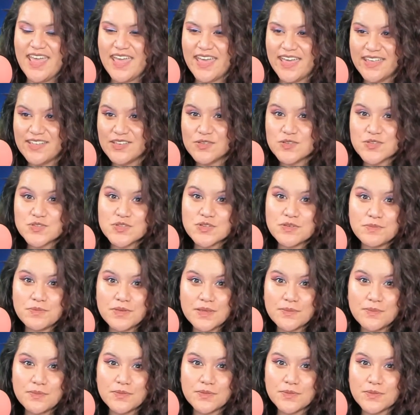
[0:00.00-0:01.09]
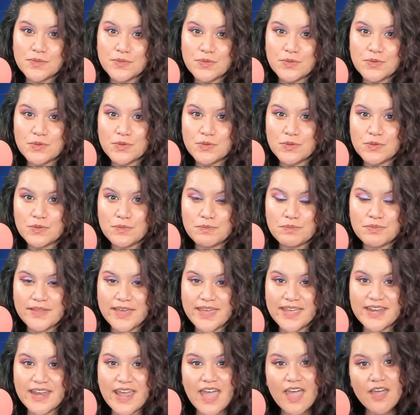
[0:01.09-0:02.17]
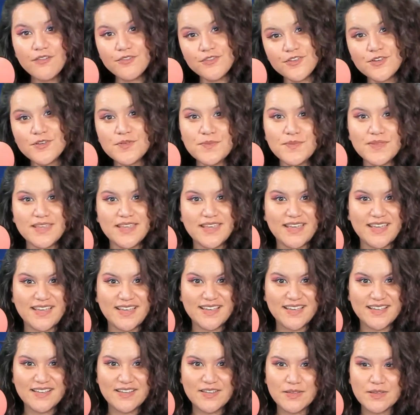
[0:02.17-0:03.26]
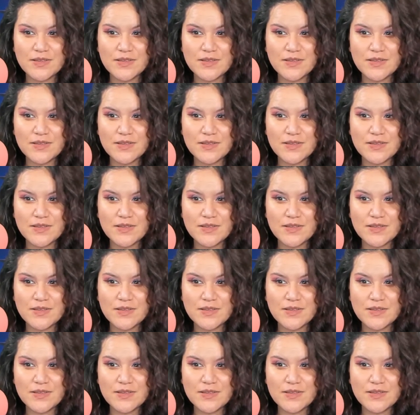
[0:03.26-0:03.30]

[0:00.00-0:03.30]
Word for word: and those are people who played after me,